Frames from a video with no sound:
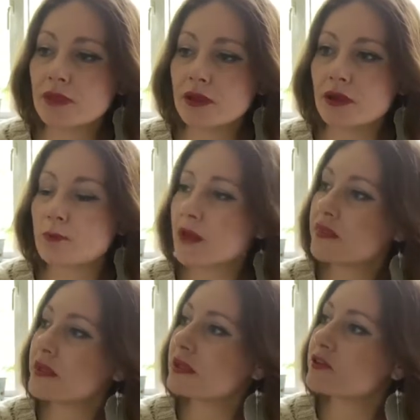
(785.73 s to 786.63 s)
And
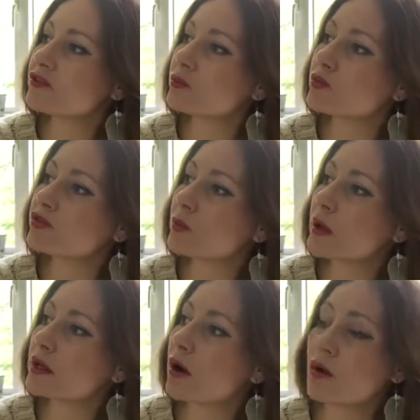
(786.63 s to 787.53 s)
this was the
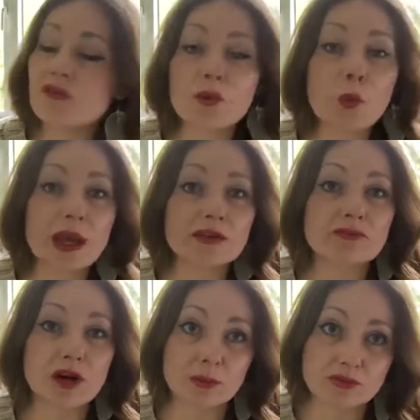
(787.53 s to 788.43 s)
winner of the
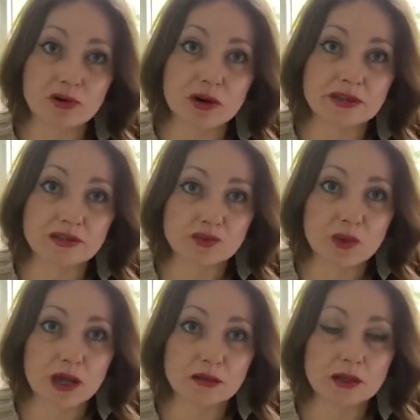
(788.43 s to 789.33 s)
Wainwright Prize as
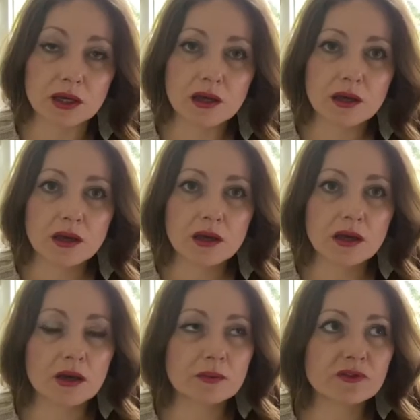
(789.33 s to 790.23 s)
well.
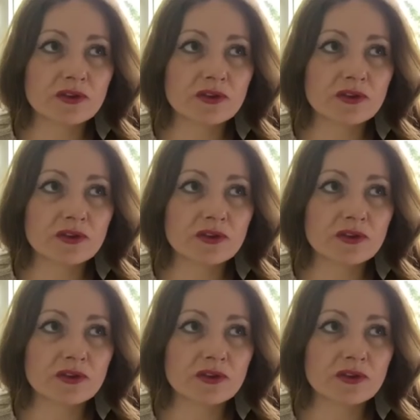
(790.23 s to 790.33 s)
I